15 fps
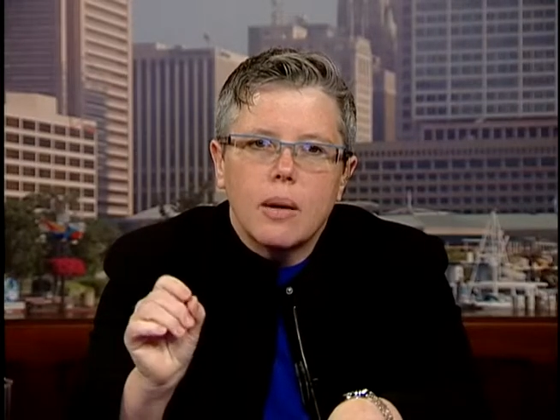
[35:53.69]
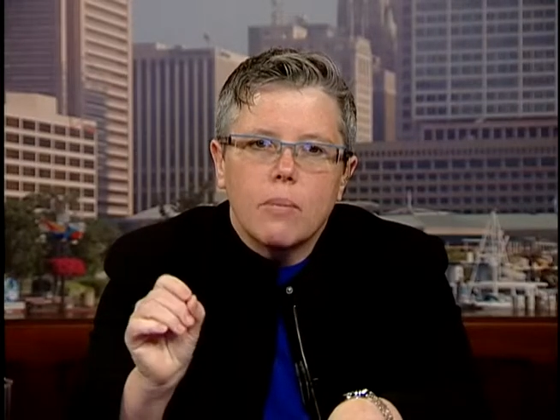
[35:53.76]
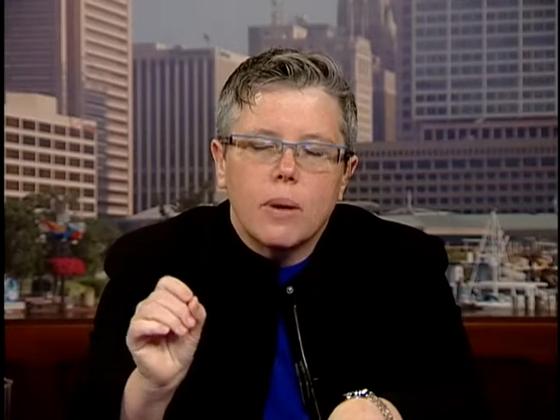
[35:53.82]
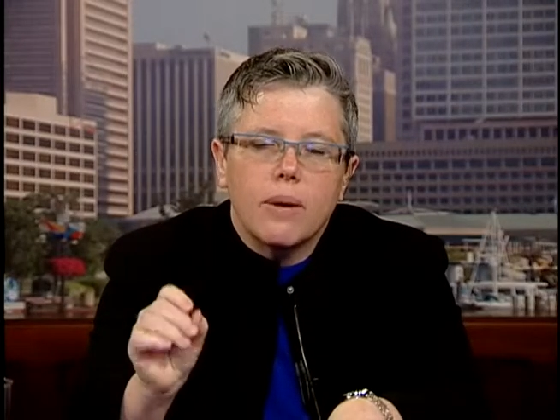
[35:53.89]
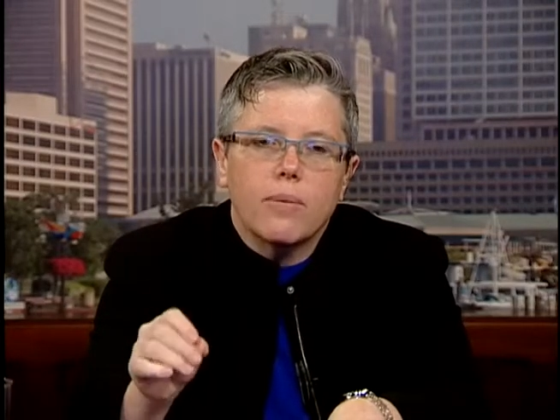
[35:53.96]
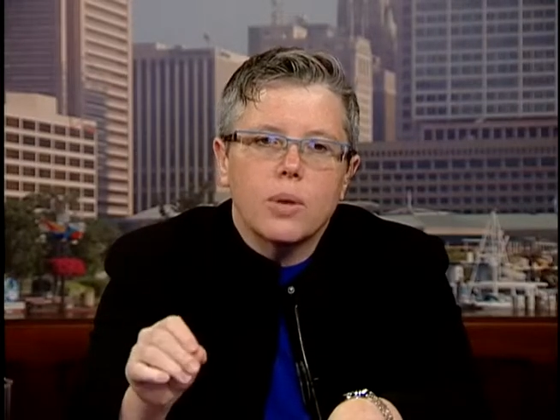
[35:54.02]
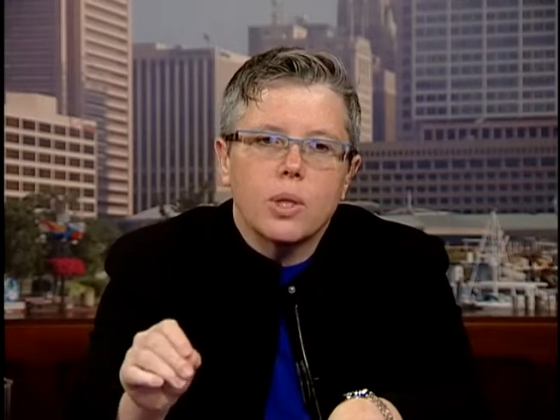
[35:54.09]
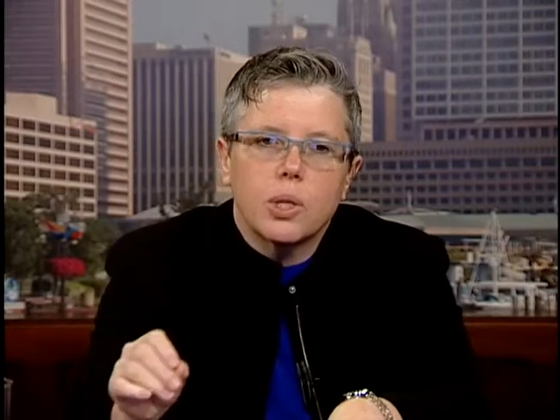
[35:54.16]

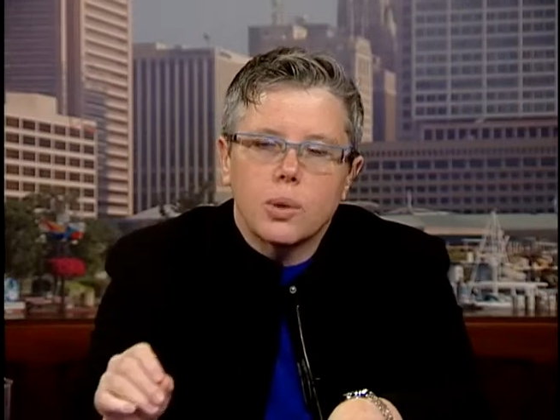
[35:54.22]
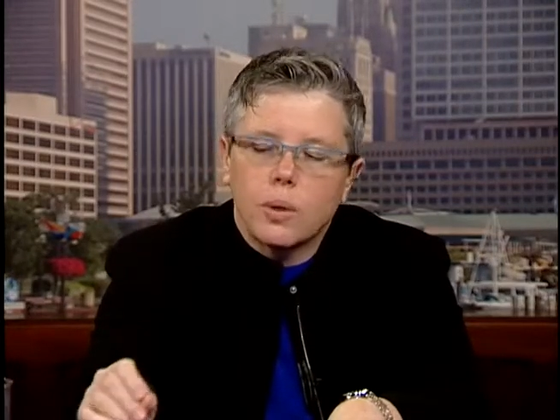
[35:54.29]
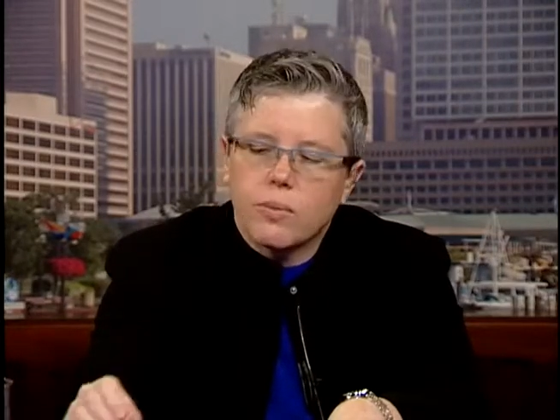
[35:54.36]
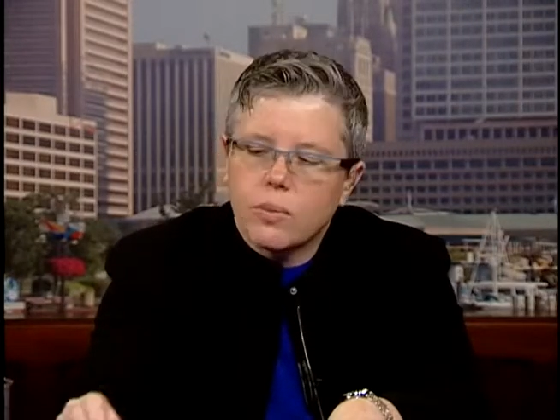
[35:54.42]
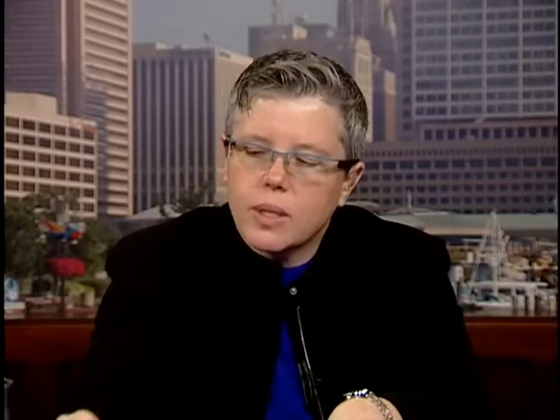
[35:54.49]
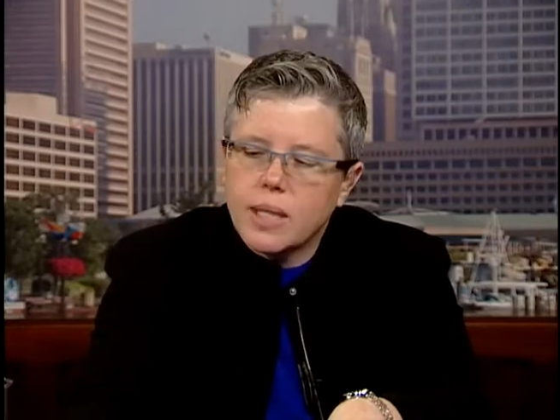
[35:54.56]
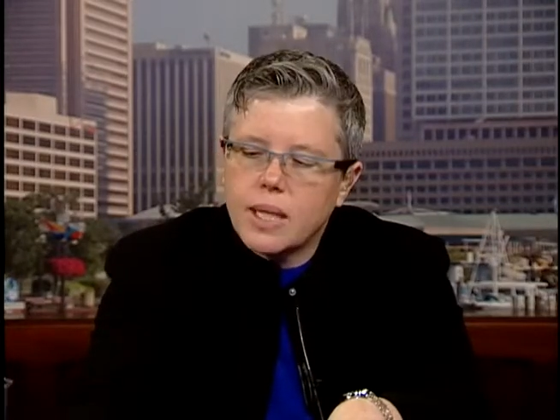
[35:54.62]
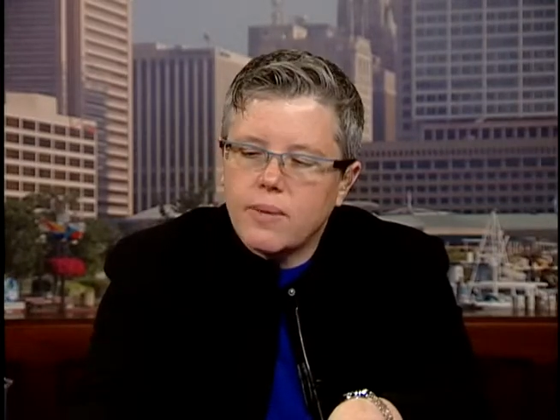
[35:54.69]
by virtue of
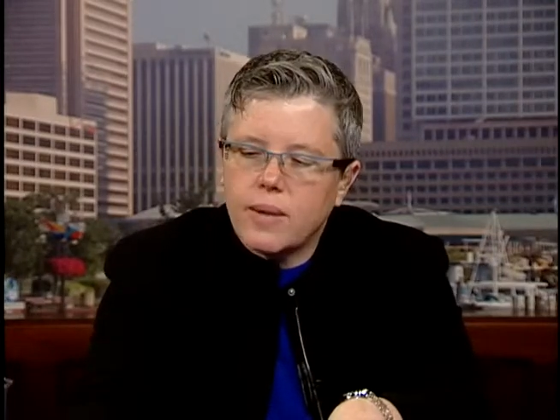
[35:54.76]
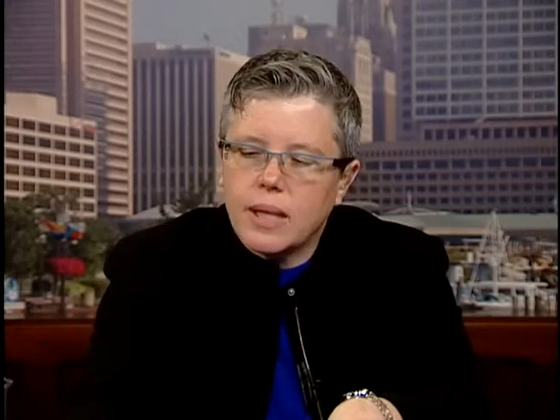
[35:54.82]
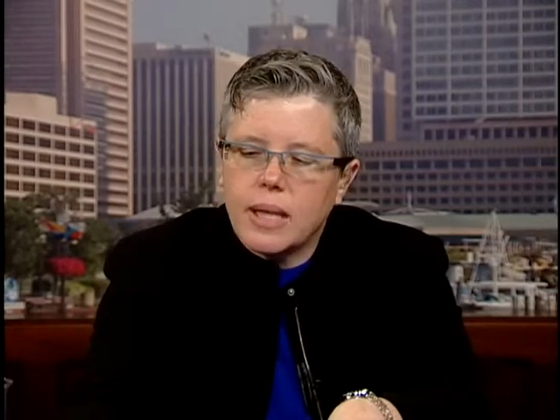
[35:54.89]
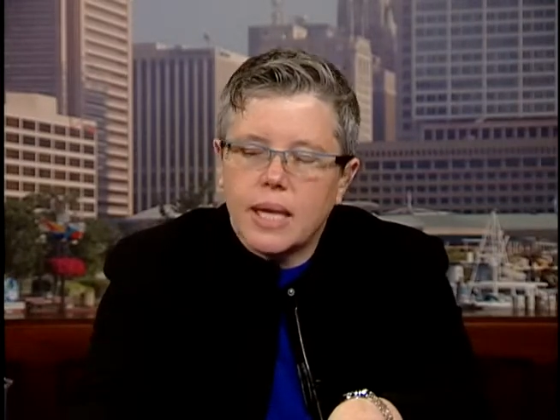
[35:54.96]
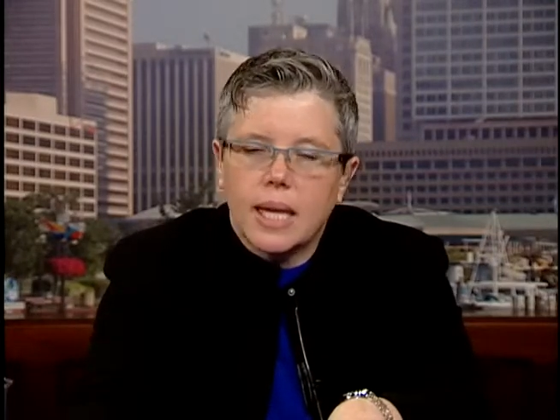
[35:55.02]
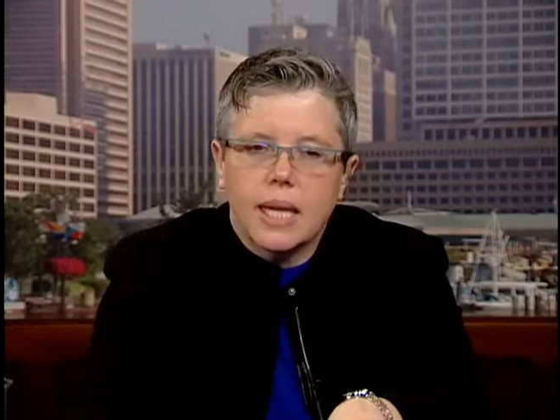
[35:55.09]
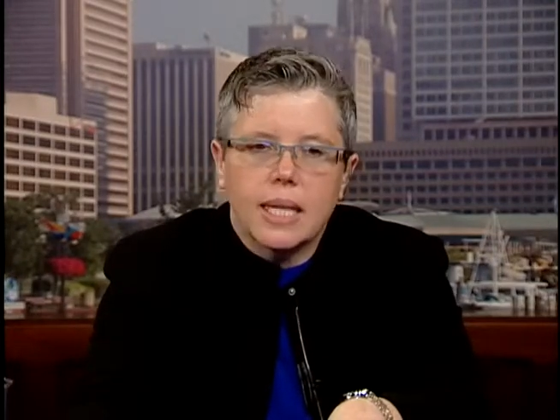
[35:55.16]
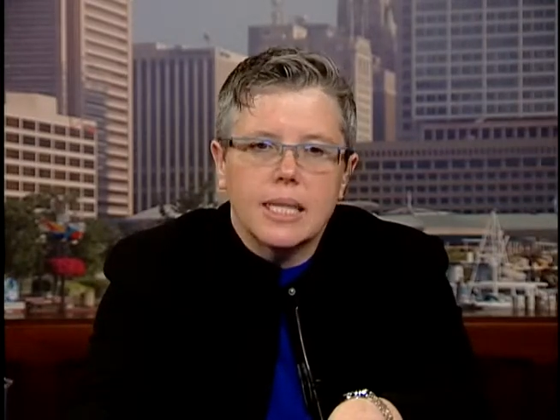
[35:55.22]
receiving
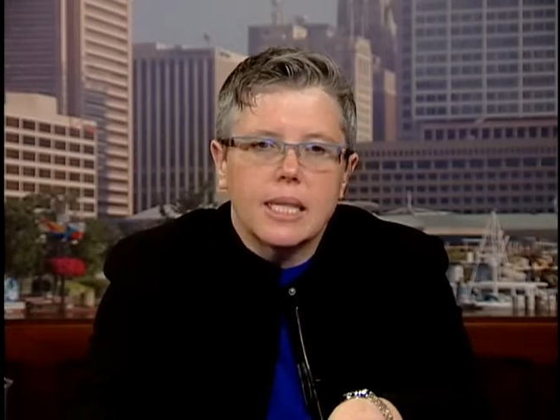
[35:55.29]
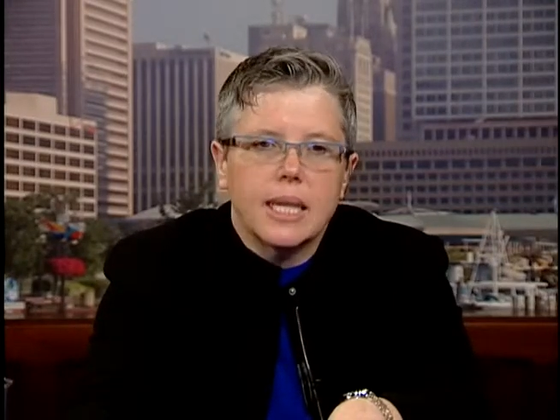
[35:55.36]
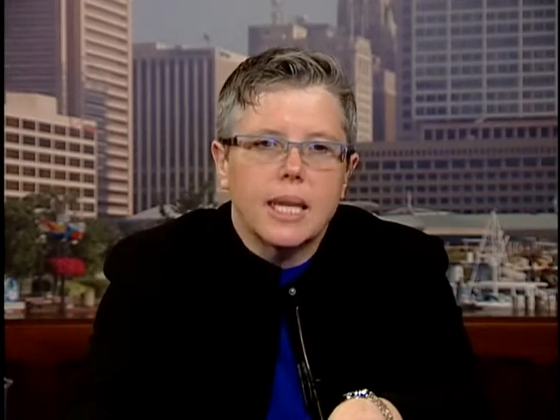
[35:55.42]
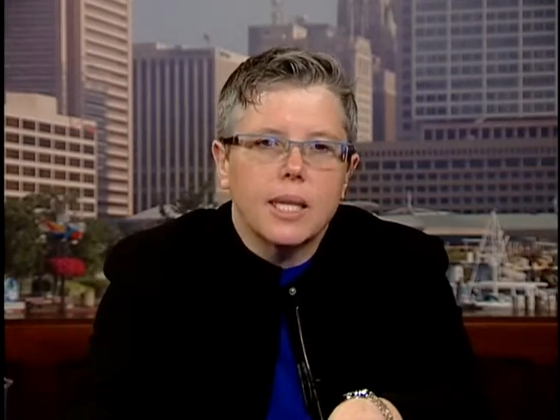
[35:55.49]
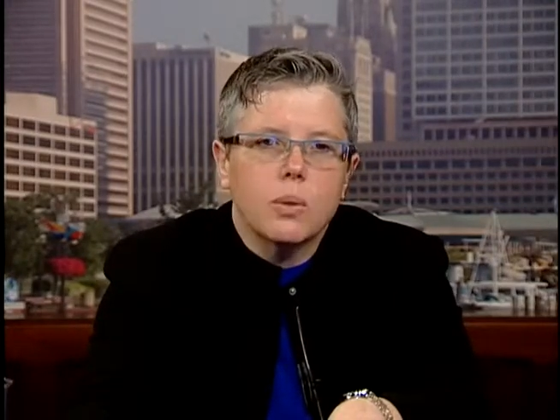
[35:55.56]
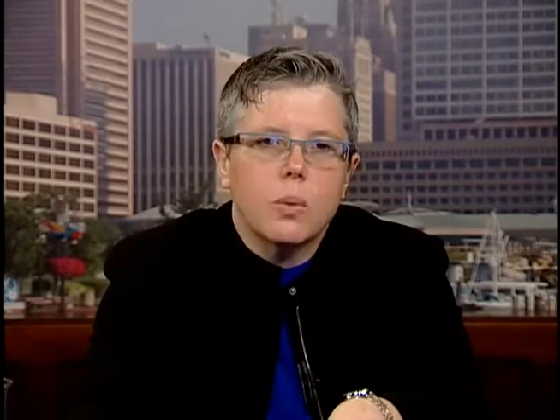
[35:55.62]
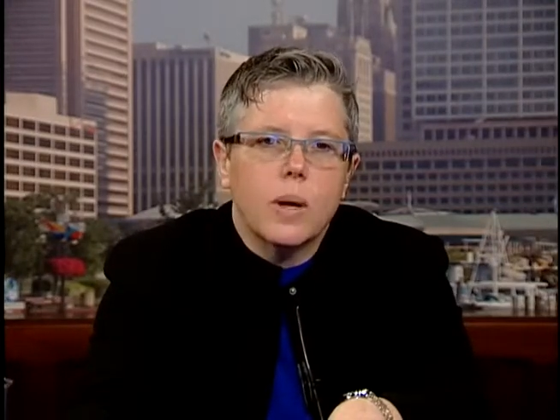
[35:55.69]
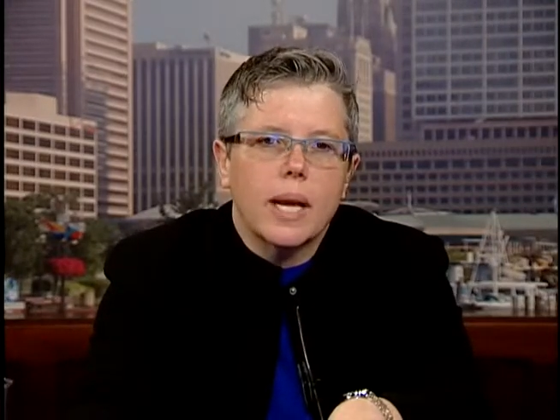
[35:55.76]
the
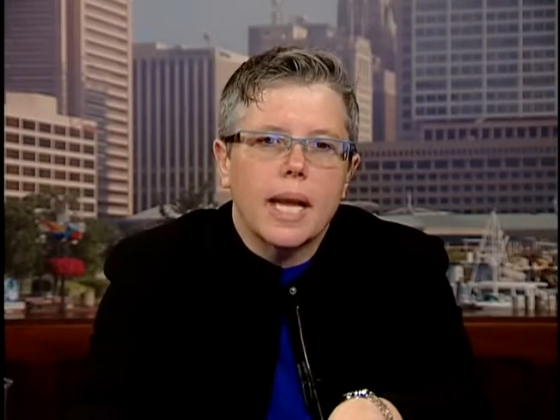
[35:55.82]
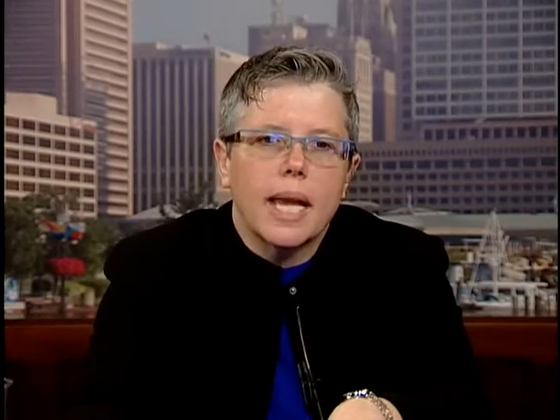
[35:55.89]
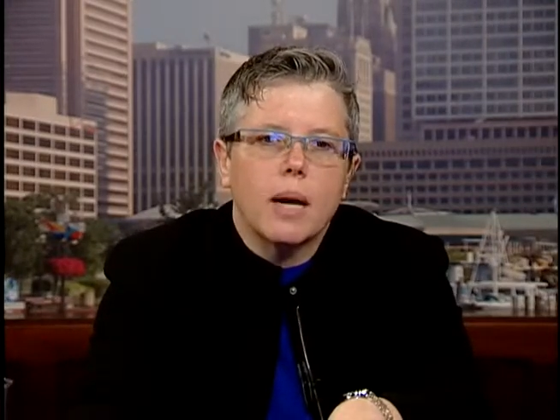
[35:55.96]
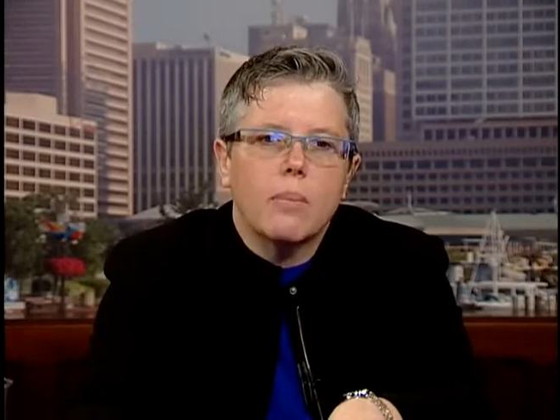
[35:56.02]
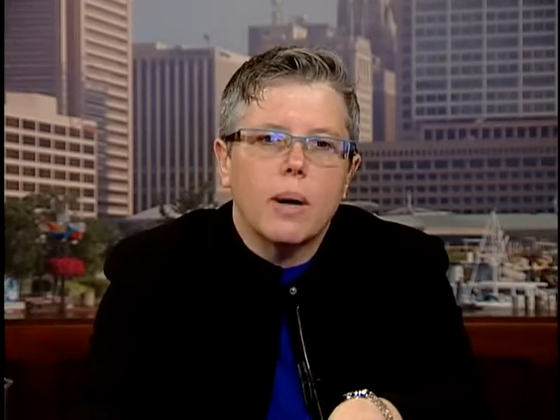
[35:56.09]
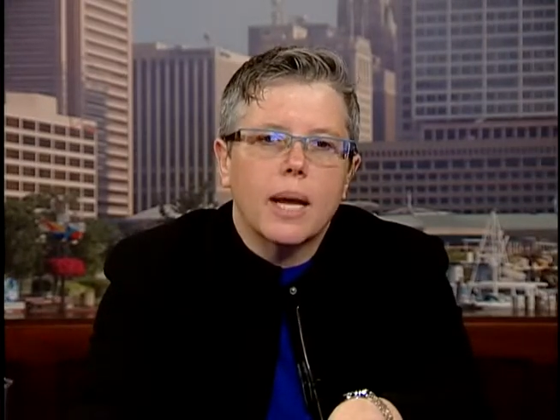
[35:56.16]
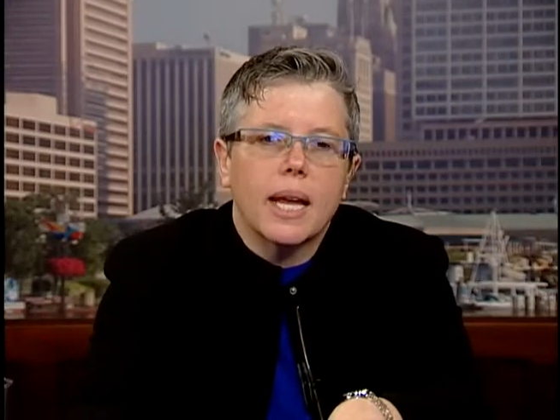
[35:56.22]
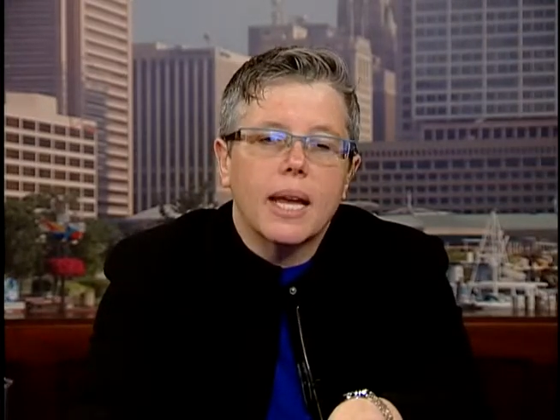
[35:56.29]
anti-CD20
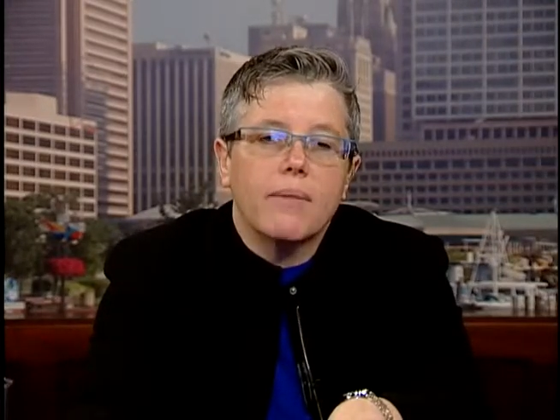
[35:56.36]
antibody,